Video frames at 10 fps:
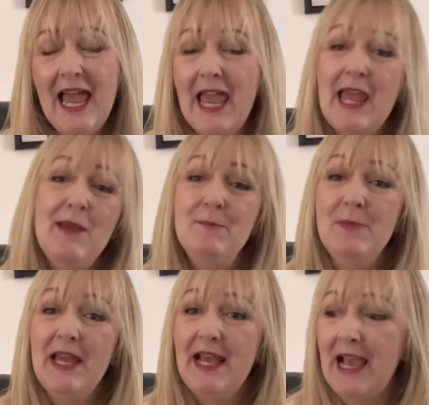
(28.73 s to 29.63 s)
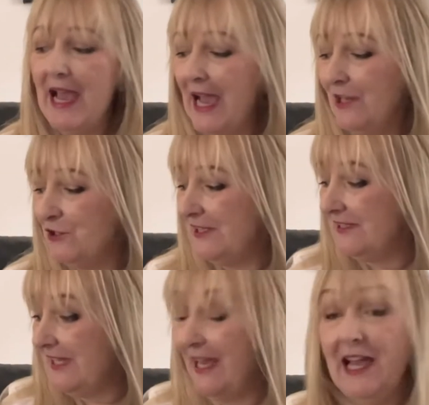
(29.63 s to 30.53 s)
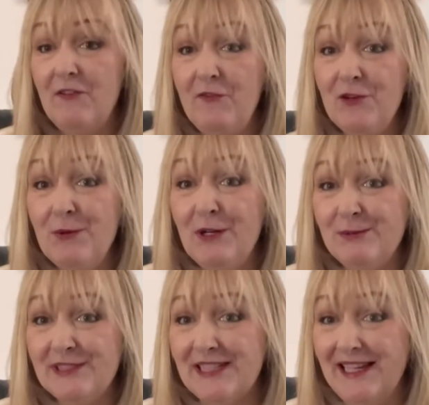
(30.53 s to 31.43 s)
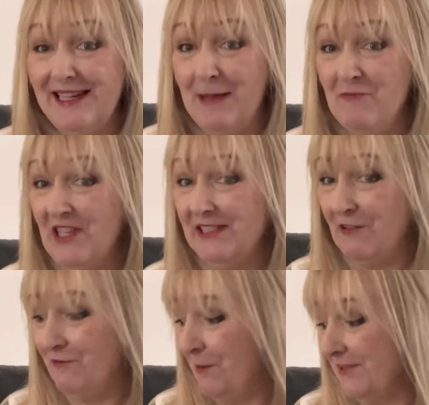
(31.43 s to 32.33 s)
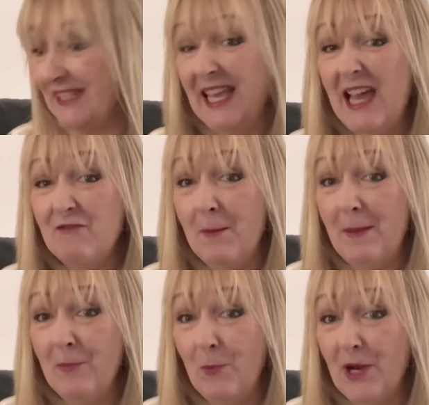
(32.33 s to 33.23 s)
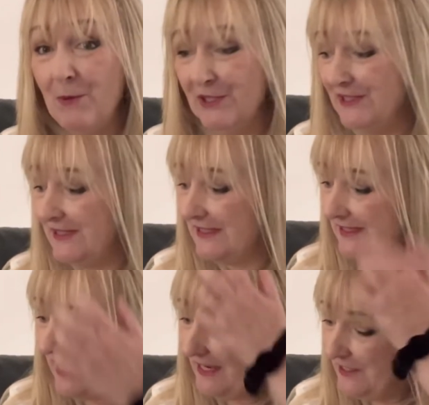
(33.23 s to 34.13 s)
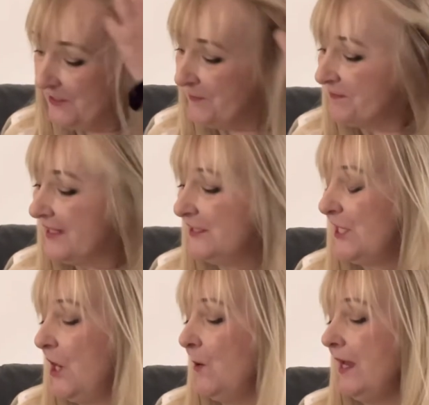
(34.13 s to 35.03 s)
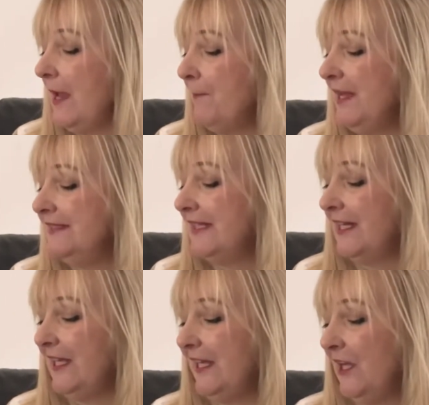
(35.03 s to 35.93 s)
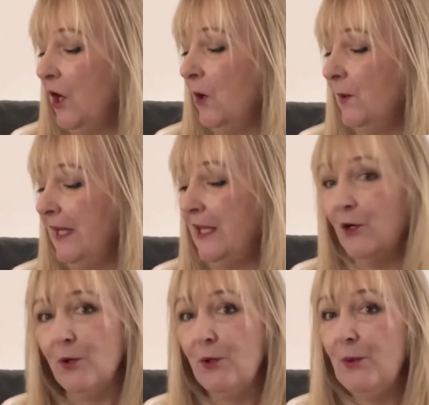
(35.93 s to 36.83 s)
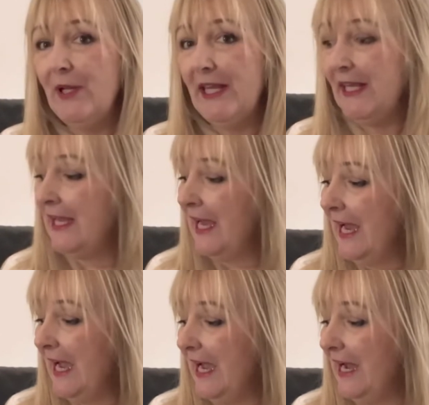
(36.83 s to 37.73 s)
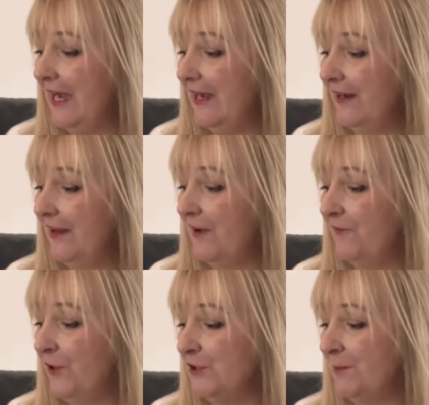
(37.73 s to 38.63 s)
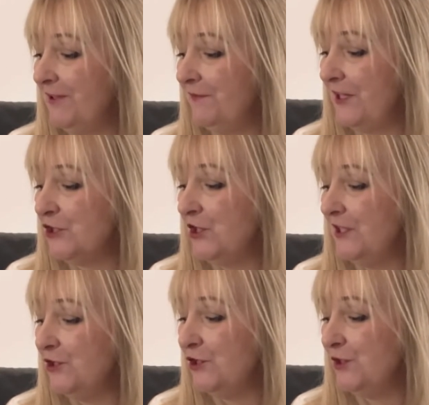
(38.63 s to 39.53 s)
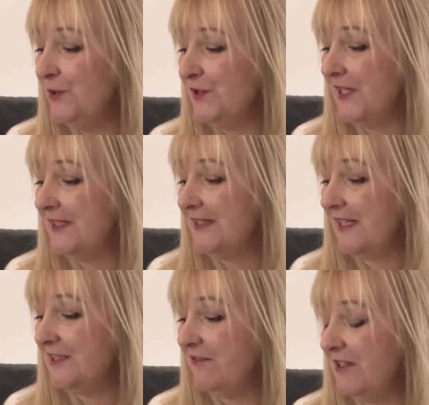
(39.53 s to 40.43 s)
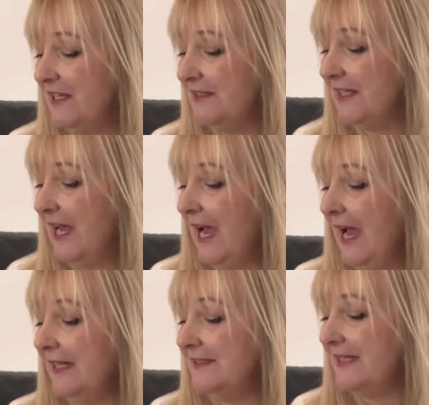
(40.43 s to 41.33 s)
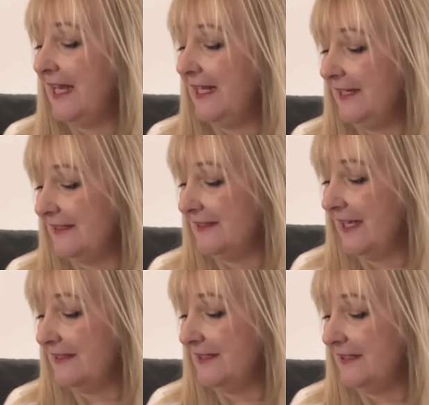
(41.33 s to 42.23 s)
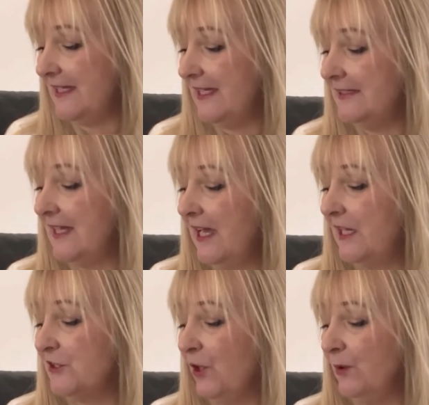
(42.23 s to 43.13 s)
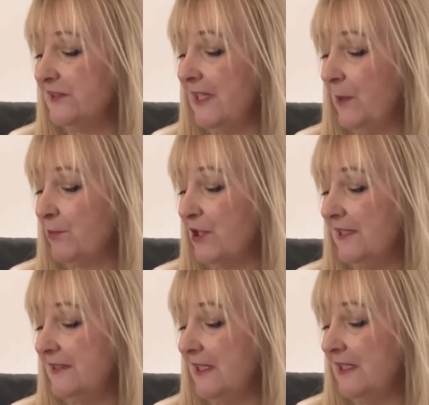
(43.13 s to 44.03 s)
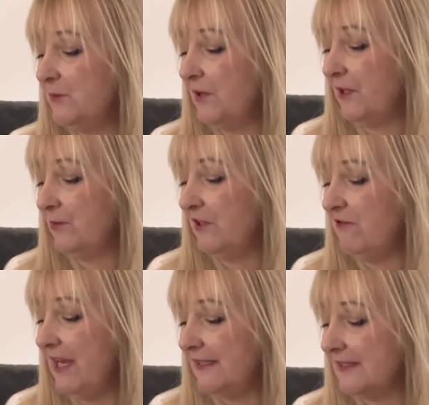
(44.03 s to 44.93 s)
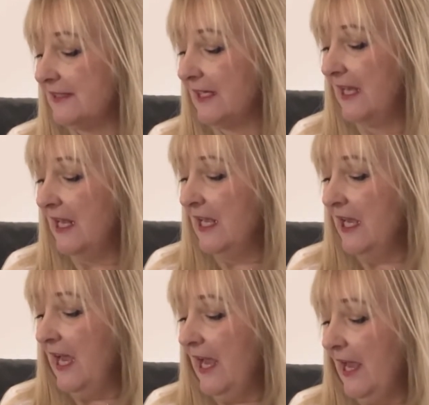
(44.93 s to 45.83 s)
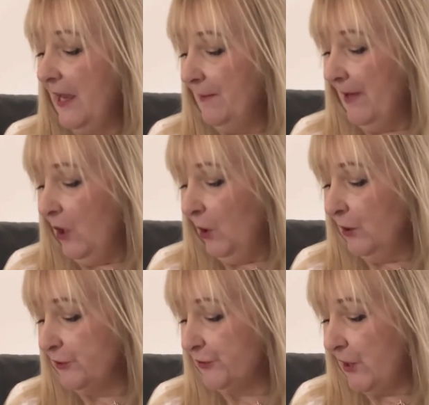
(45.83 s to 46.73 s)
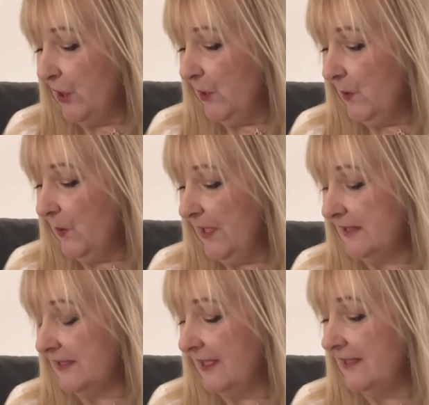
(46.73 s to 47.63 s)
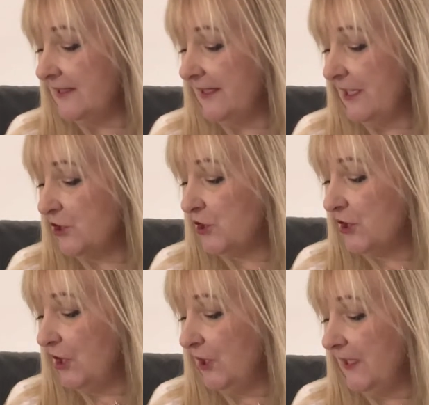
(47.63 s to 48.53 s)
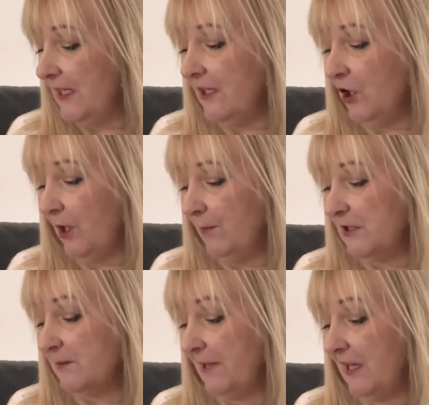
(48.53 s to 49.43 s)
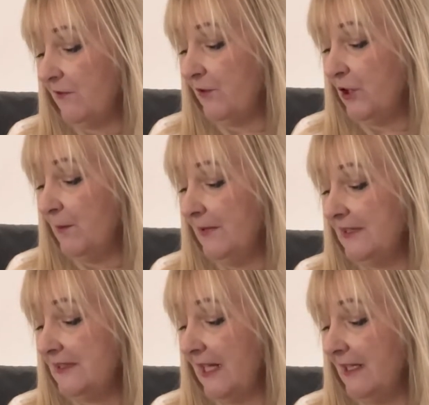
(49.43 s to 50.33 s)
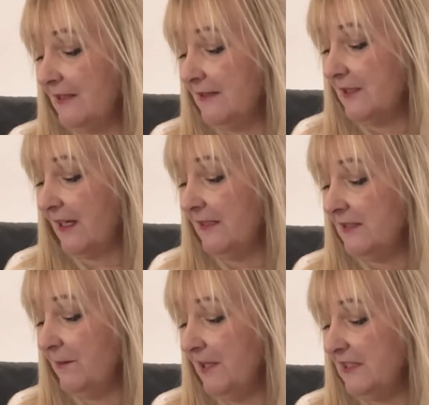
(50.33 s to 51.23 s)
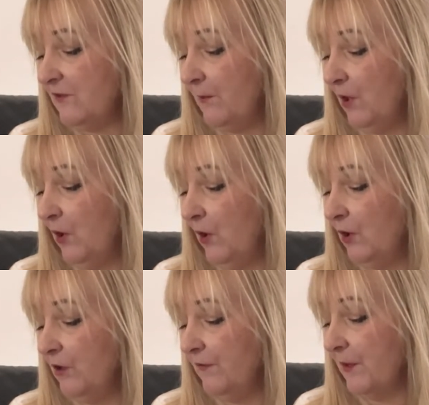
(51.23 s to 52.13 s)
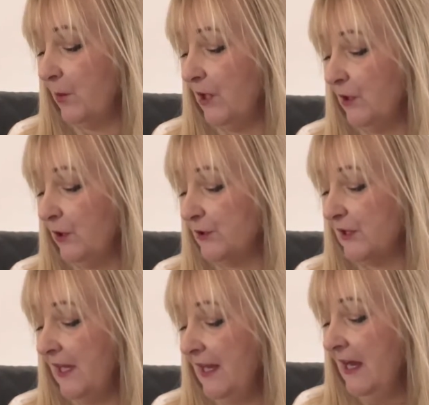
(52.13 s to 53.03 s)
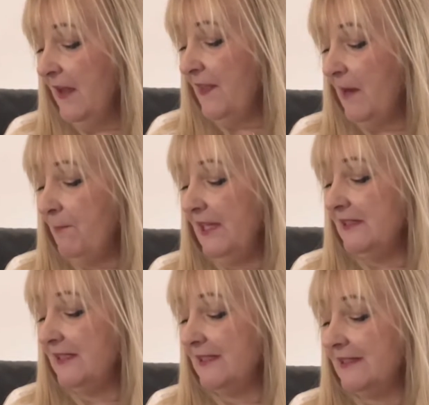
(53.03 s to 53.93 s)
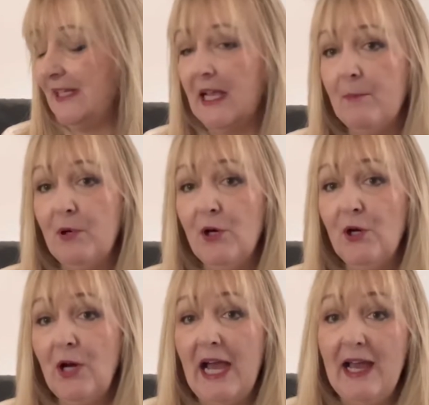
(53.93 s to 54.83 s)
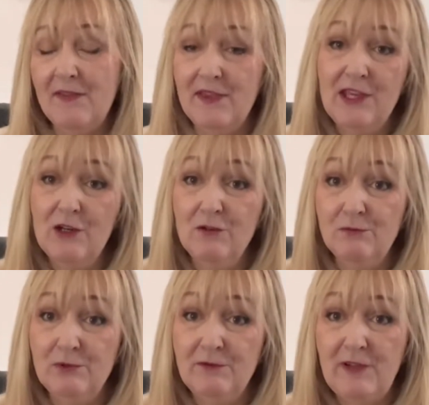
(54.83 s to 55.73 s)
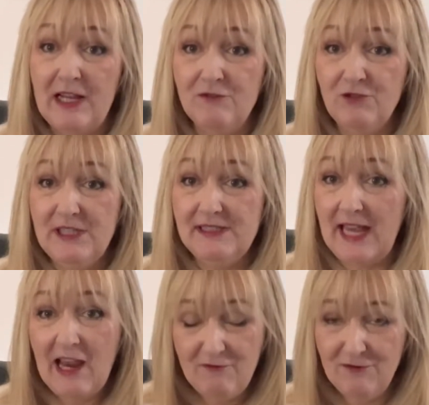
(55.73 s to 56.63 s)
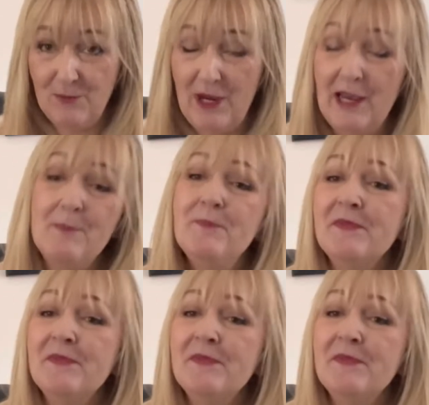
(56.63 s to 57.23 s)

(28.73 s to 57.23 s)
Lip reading: I have a few notes that I'm reading from because I can't remember what I wanted to say. So basically, Wholee or Wholee are affordable fashion, shoes, accessories and daily necessities at wholesale prices without the risk. Also, it's an international e-commerce platform selling to customers from all over the world. They're based in Singapore and they own factories everywhere.